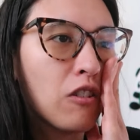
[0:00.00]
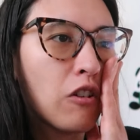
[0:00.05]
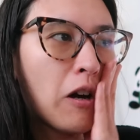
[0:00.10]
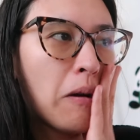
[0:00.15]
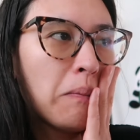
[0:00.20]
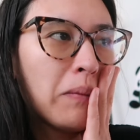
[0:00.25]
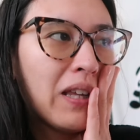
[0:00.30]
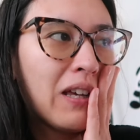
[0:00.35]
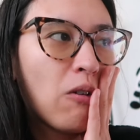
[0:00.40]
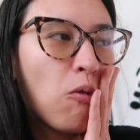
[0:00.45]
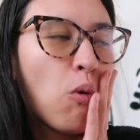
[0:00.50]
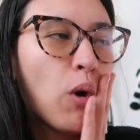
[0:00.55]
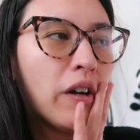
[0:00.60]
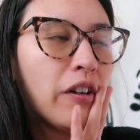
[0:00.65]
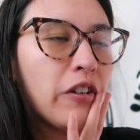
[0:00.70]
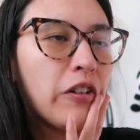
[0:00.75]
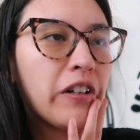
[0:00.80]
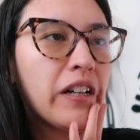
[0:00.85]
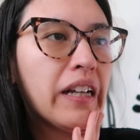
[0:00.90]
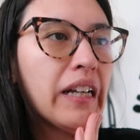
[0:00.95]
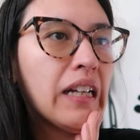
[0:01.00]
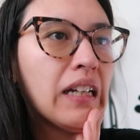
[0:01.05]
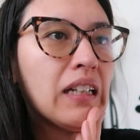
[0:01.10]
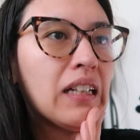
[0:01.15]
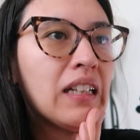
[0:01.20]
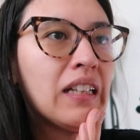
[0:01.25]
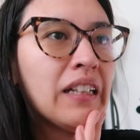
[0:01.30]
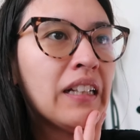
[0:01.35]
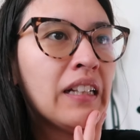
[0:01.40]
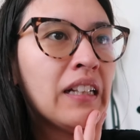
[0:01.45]
so I'm like
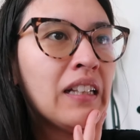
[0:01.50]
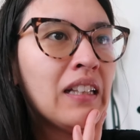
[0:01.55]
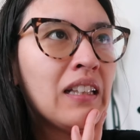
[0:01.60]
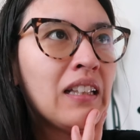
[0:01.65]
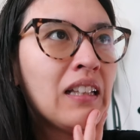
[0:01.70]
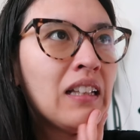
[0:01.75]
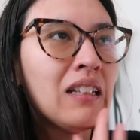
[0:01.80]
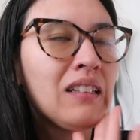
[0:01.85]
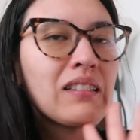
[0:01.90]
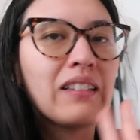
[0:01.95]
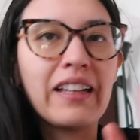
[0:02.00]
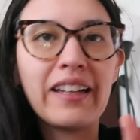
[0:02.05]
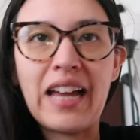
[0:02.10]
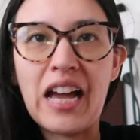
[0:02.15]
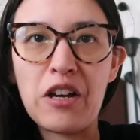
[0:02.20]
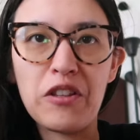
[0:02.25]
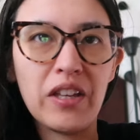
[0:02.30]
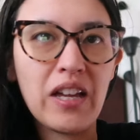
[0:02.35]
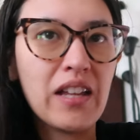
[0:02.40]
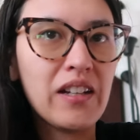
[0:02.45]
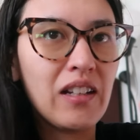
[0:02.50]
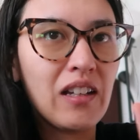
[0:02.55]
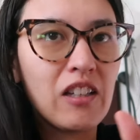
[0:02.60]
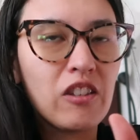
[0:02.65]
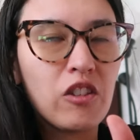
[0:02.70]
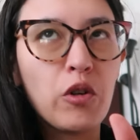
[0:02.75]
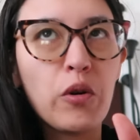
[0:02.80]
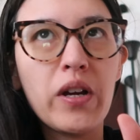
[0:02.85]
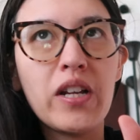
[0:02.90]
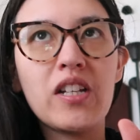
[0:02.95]
wondering like how the ending
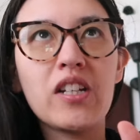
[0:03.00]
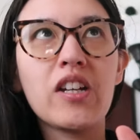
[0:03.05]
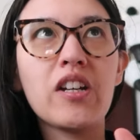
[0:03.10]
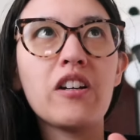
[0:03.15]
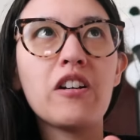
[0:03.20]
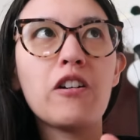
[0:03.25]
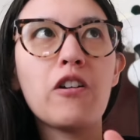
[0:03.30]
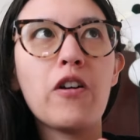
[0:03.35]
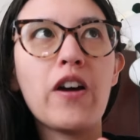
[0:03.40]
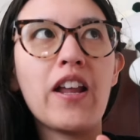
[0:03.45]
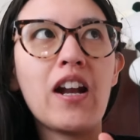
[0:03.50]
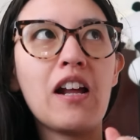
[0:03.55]
is going to go.